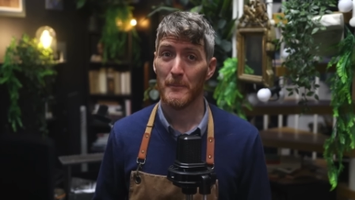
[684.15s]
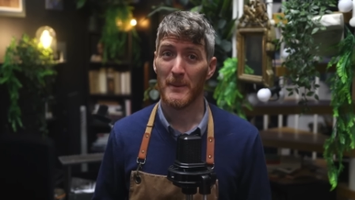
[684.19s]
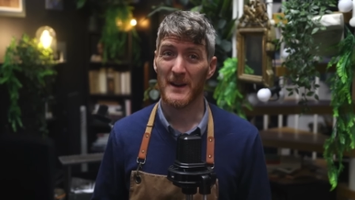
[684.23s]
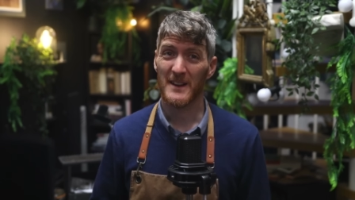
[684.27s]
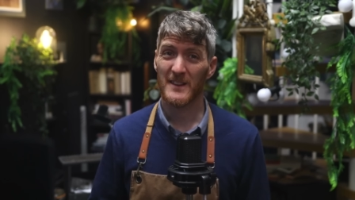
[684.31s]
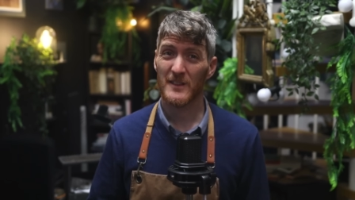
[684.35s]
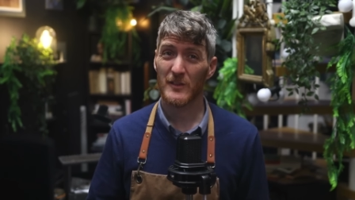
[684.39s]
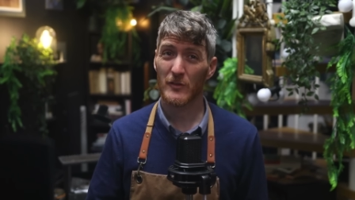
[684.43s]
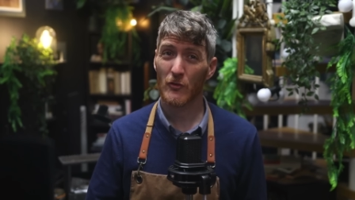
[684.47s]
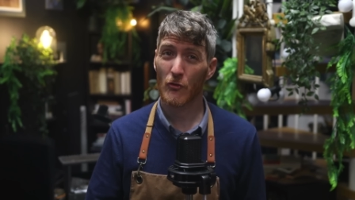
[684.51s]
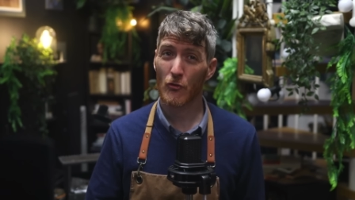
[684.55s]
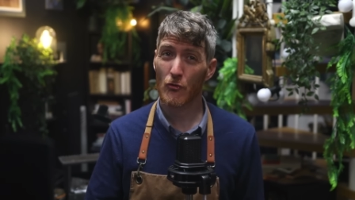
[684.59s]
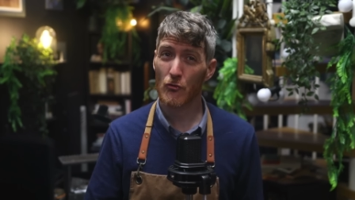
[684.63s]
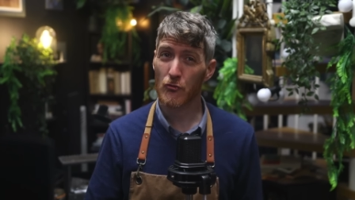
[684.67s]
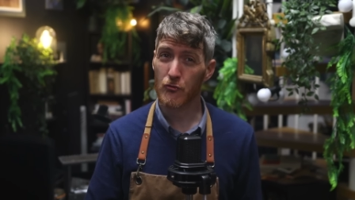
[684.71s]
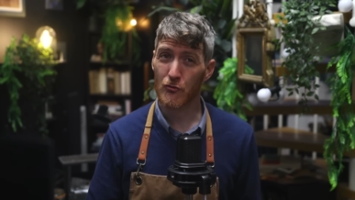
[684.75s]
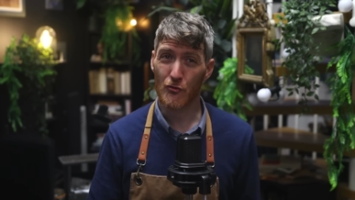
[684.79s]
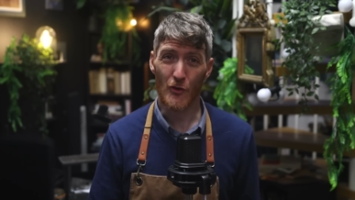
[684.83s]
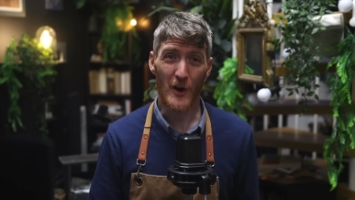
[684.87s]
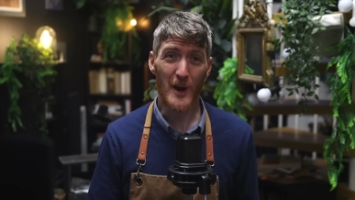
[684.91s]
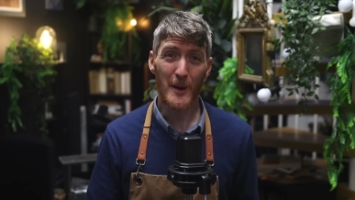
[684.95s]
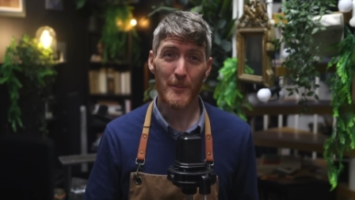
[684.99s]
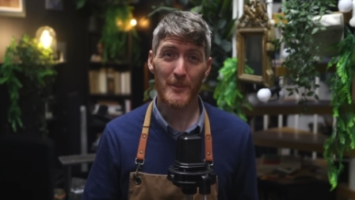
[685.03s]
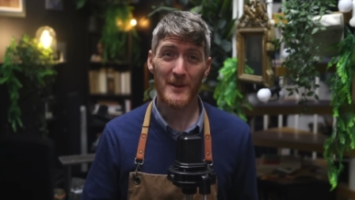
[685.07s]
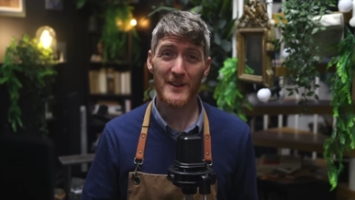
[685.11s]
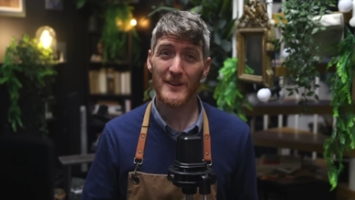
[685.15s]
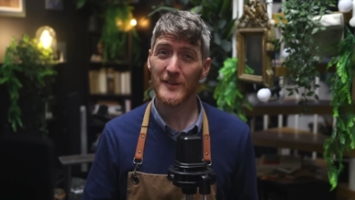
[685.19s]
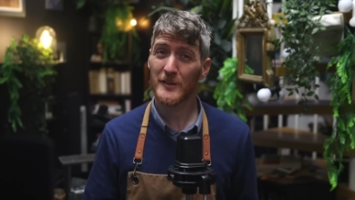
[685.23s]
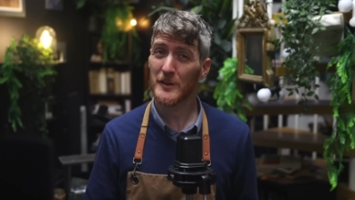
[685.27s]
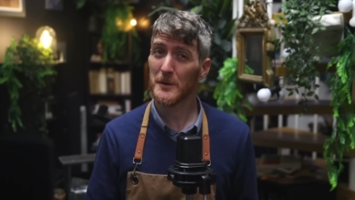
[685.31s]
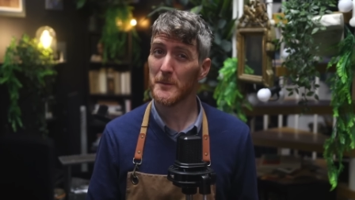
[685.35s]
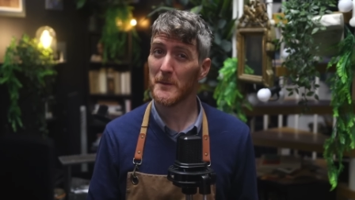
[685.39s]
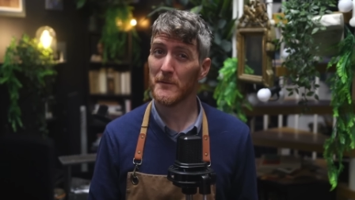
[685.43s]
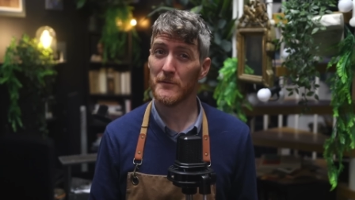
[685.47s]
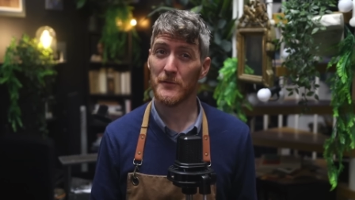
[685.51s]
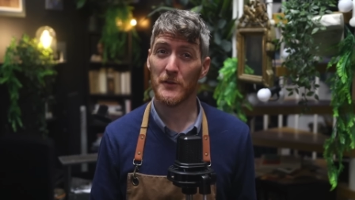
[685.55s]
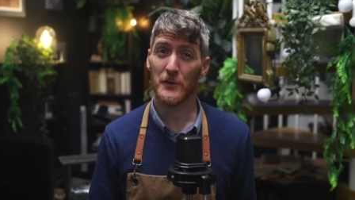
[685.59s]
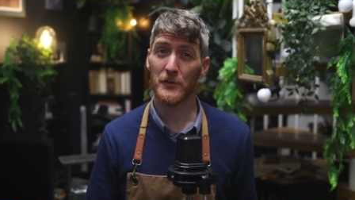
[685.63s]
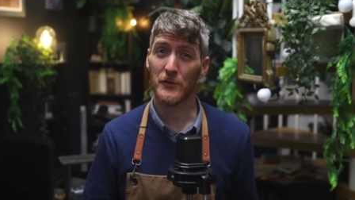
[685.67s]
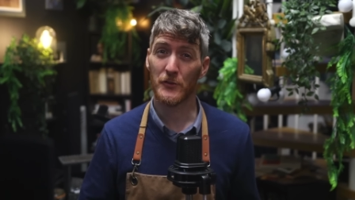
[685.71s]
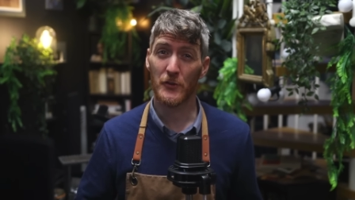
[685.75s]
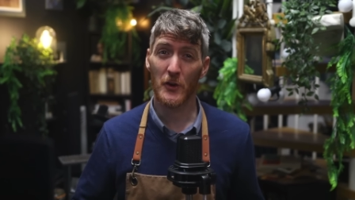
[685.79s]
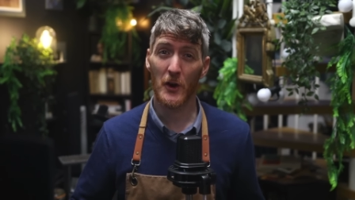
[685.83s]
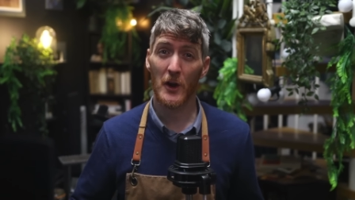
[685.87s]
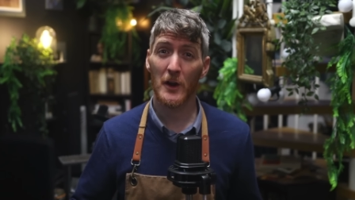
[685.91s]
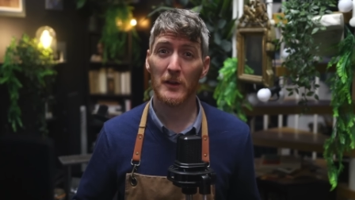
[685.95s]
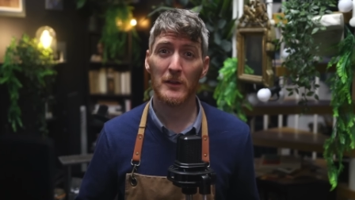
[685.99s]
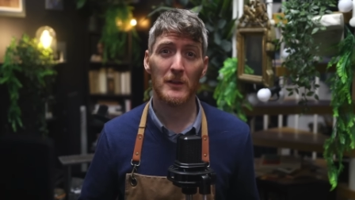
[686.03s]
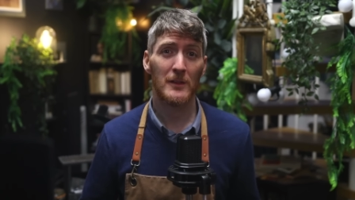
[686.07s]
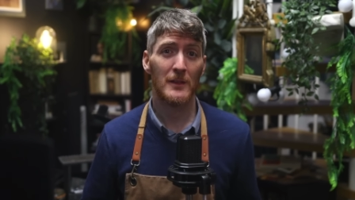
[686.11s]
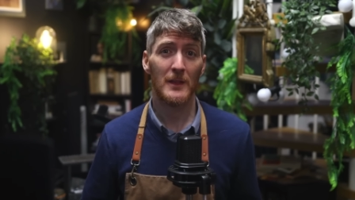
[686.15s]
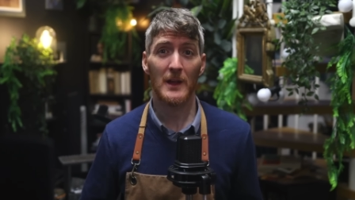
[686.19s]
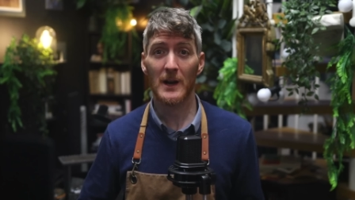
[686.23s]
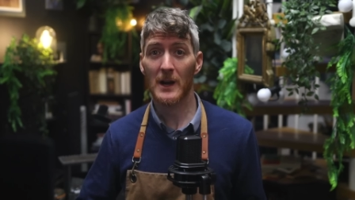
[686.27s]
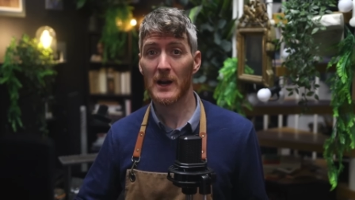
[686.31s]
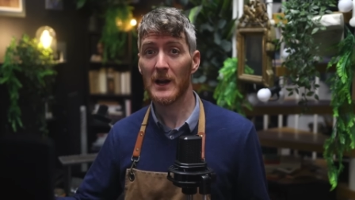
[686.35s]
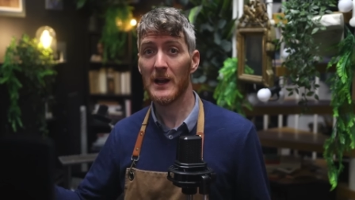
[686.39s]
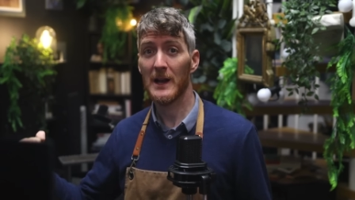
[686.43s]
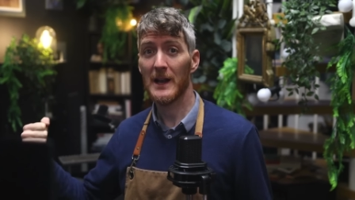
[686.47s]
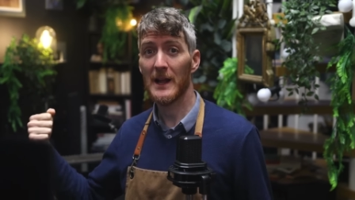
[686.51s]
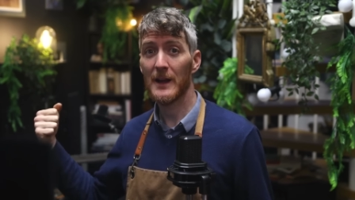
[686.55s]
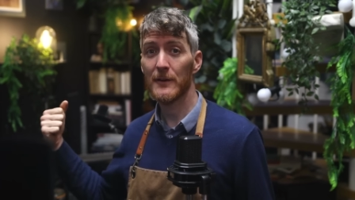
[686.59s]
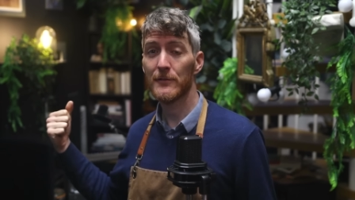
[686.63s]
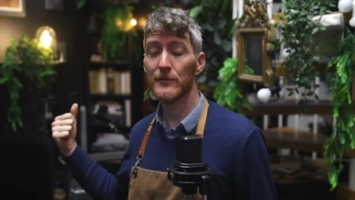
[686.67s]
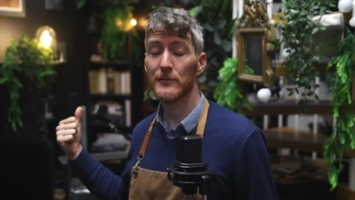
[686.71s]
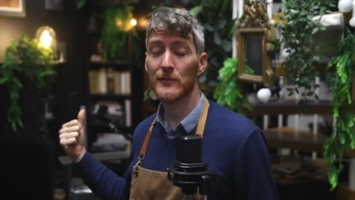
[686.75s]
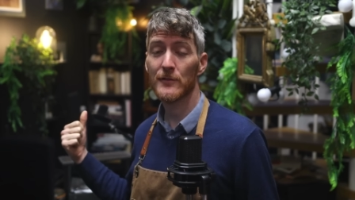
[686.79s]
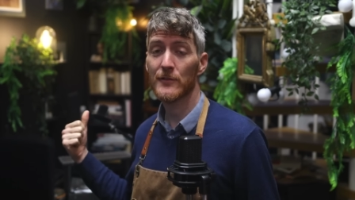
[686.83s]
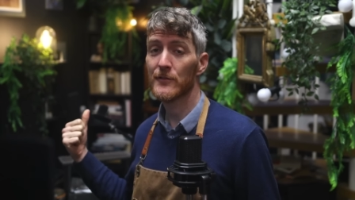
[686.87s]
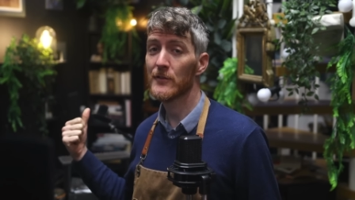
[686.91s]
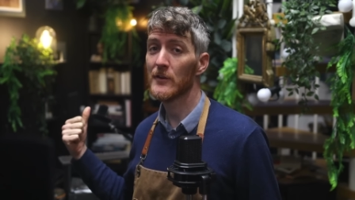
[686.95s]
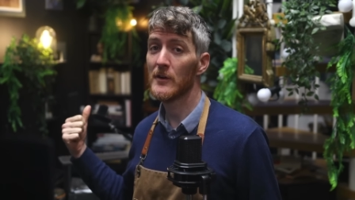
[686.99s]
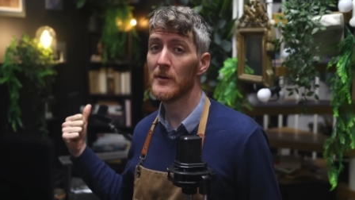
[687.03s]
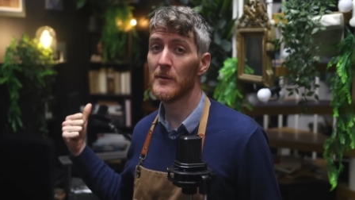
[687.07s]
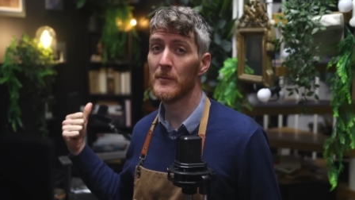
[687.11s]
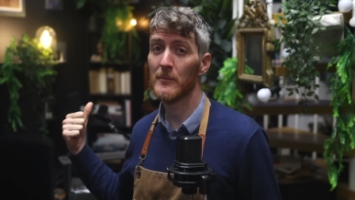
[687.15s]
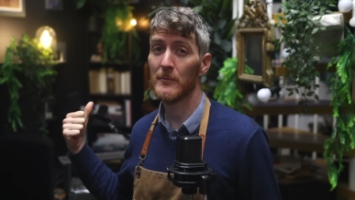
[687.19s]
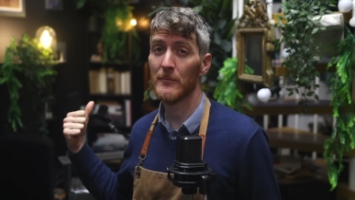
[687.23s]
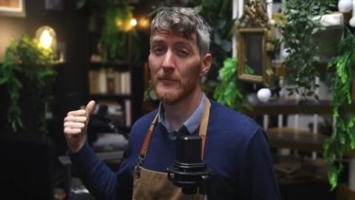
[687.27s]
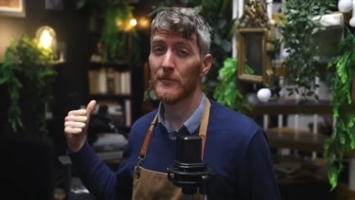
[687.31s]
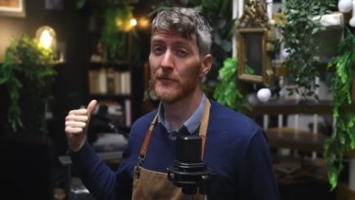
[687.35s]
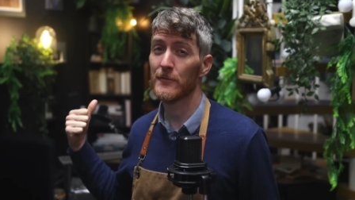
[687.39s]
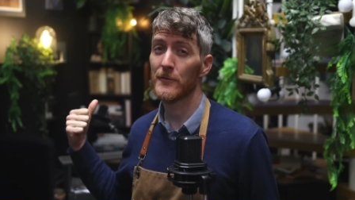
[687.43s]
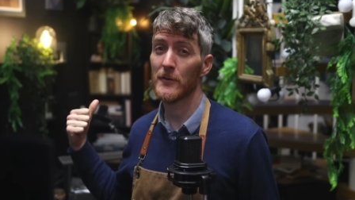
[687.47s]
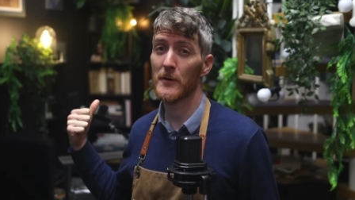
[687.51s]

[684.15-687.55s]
scraping some of the dirt that I left from